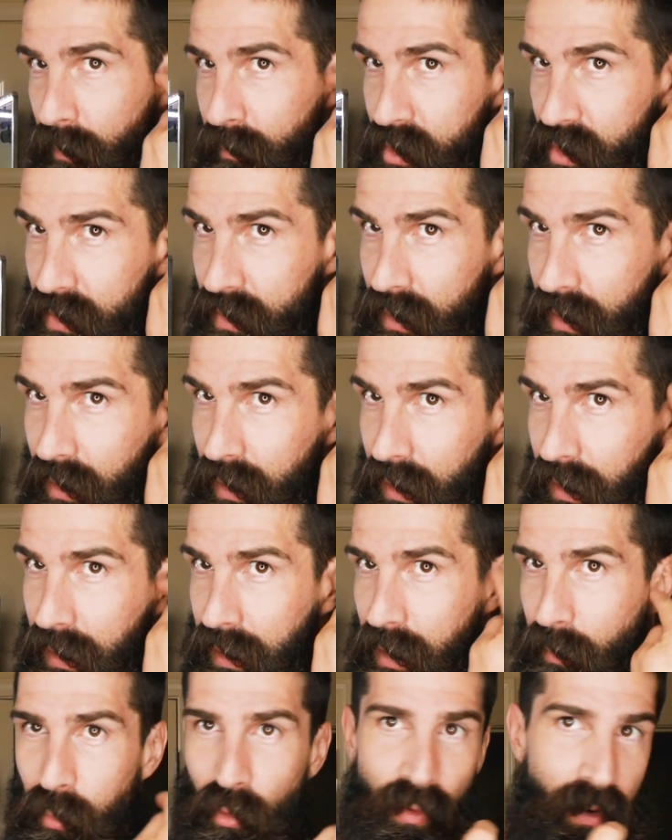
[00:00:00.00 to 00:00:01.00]
I'm just gonna
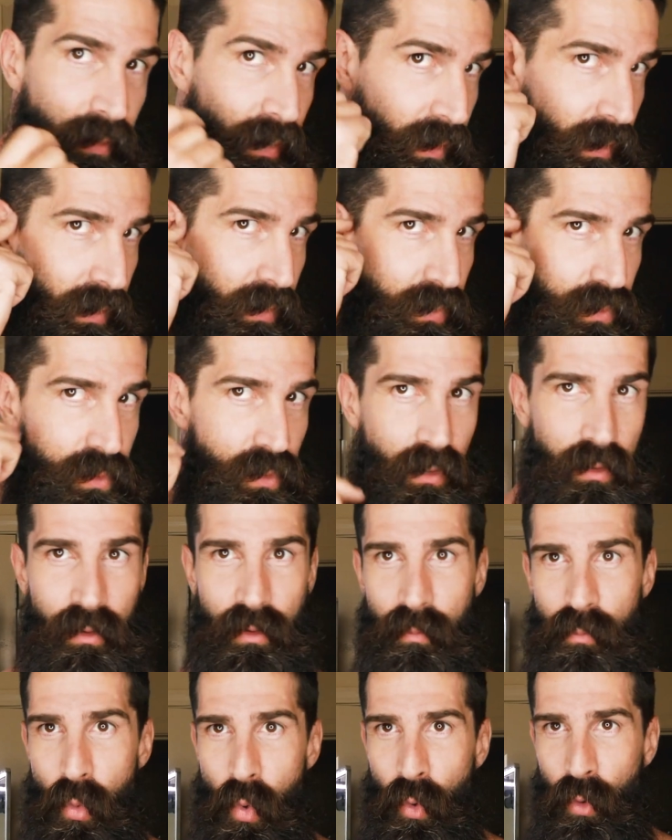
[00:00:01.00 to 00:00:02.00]
clean up around the ears a
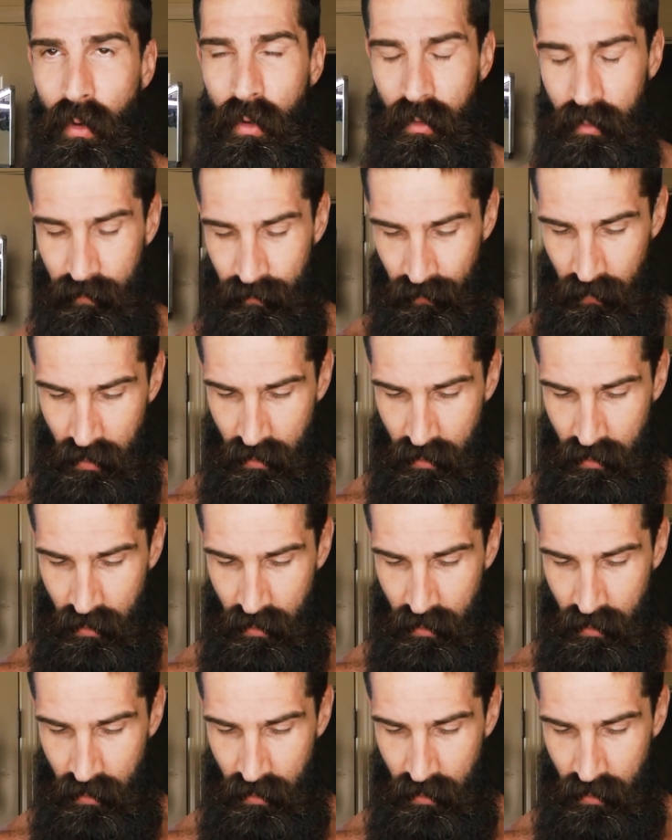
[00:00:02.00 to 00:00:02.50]
little more.